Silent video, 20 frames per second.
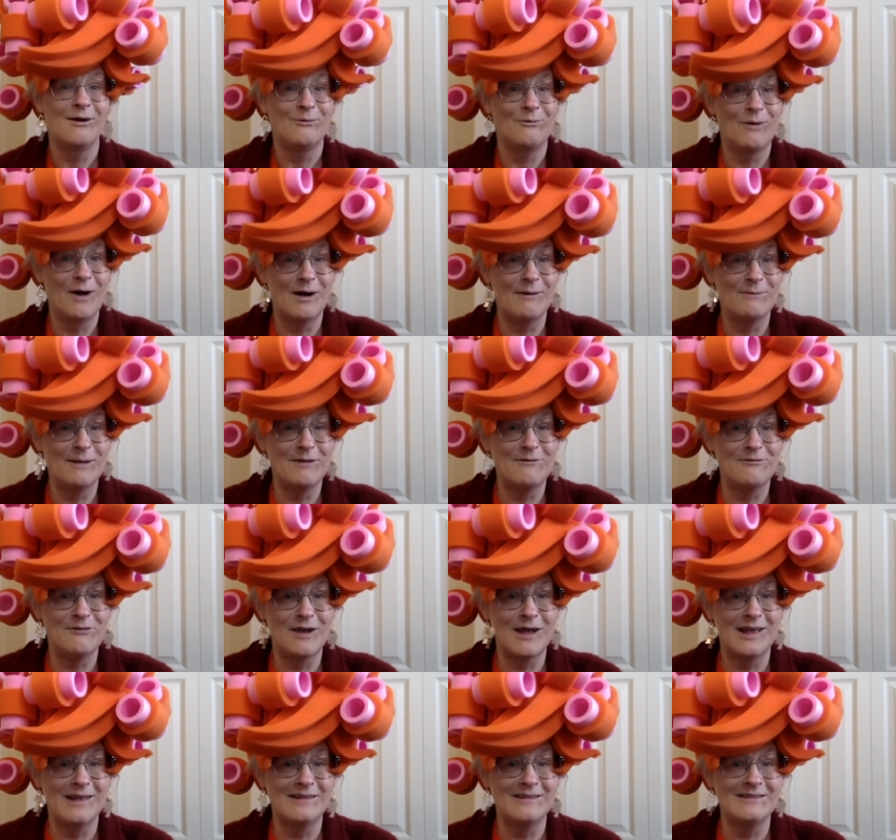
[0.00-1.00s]
Well, my
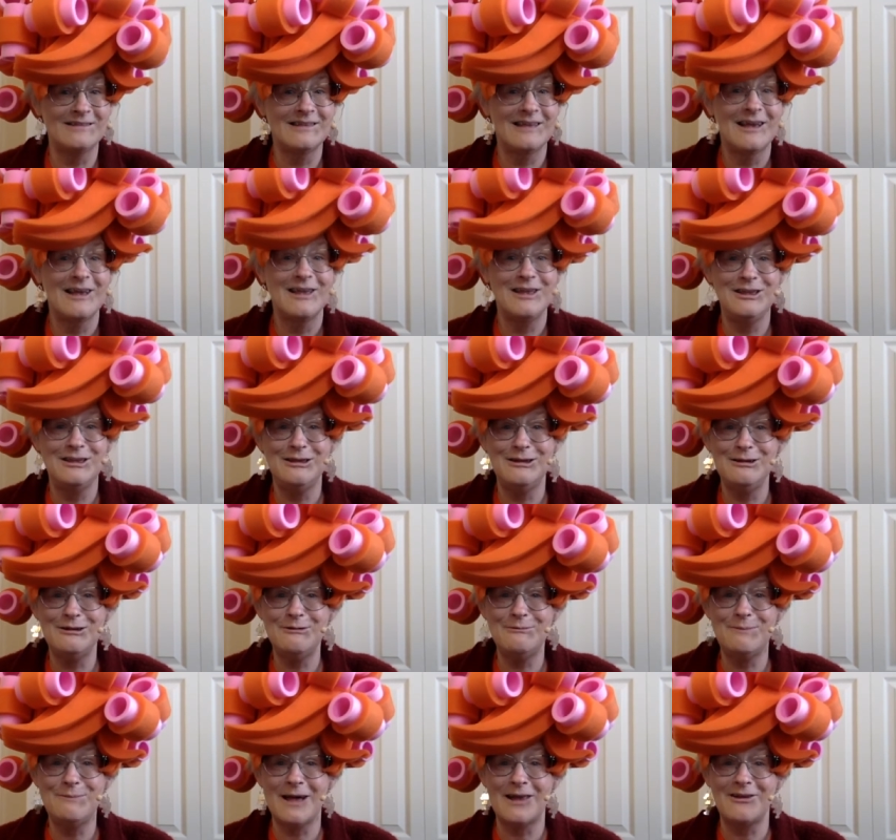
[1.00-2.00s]
friends,
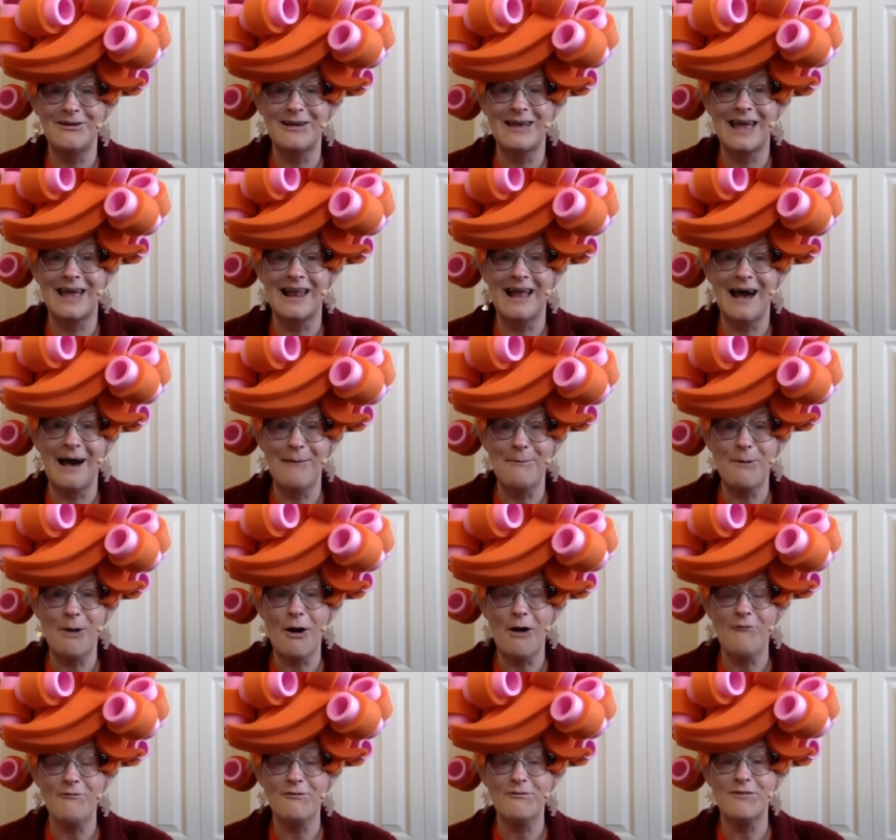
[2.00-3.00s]
you better get up
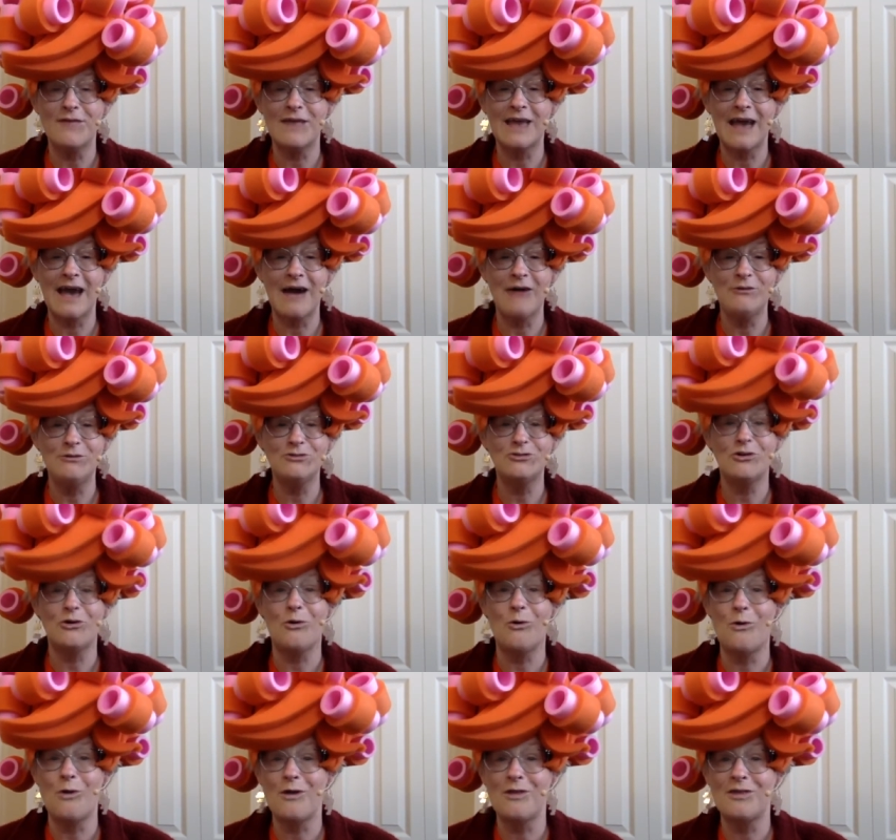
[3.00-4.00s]
off of the couch
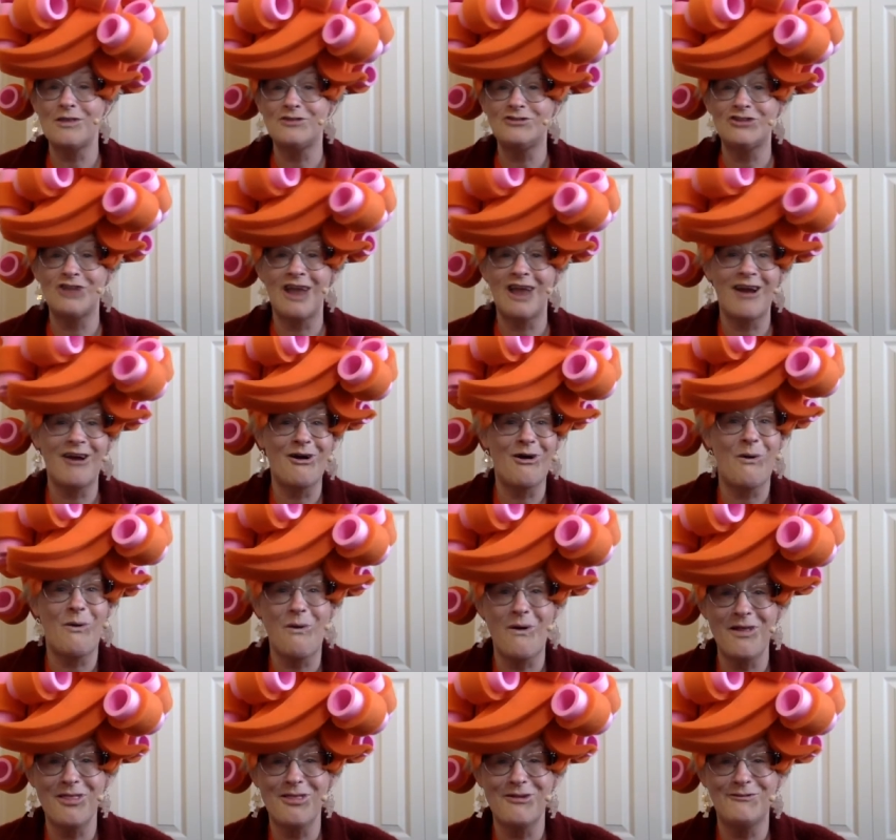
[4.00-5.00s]
or the chair
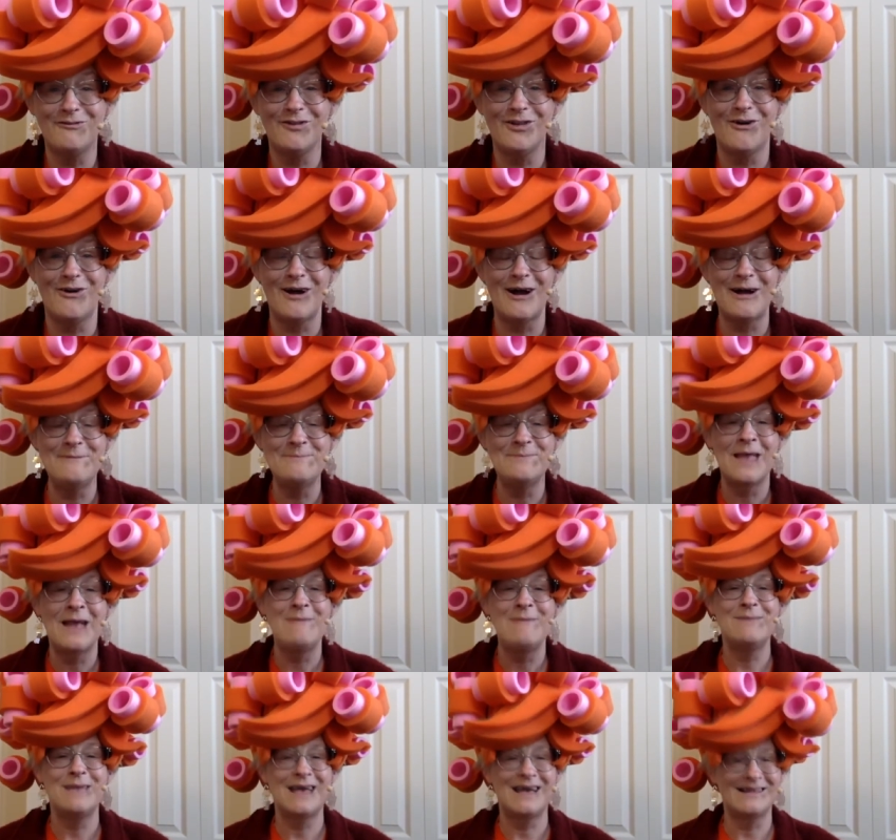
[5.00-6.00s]
or the floor
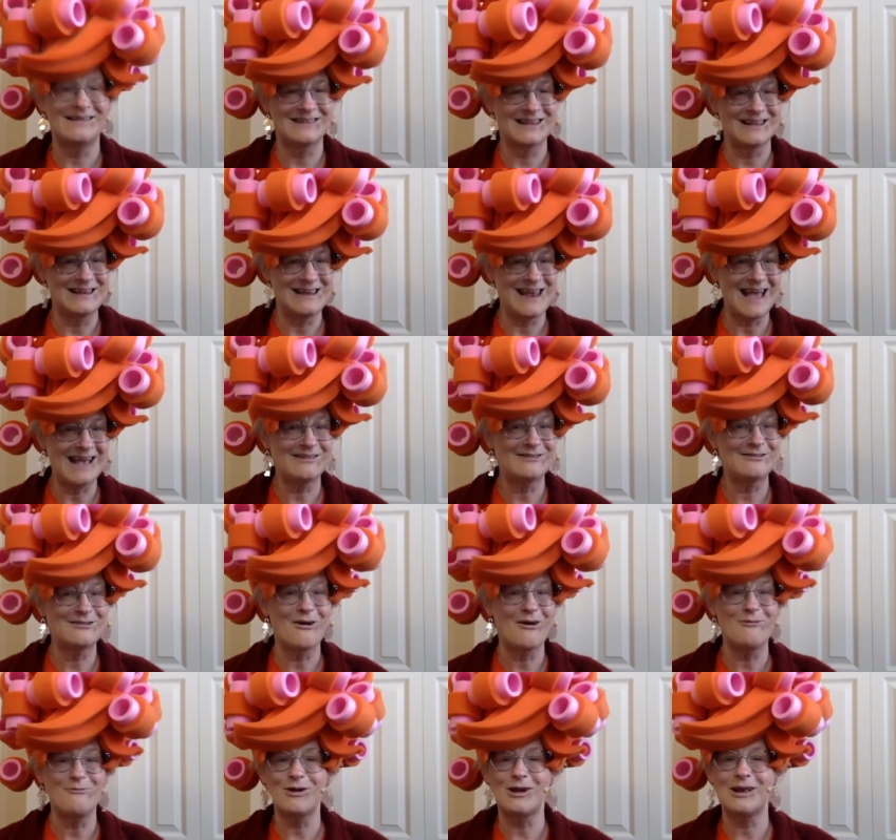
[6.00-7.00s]
because the next
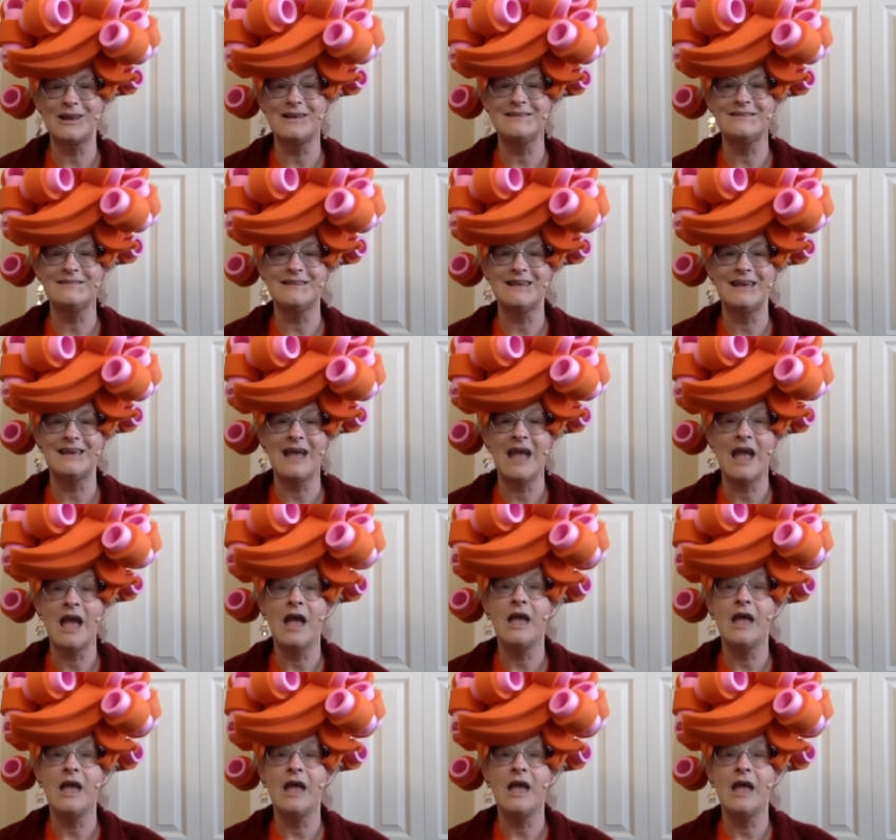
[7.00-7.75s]
song we're going to sing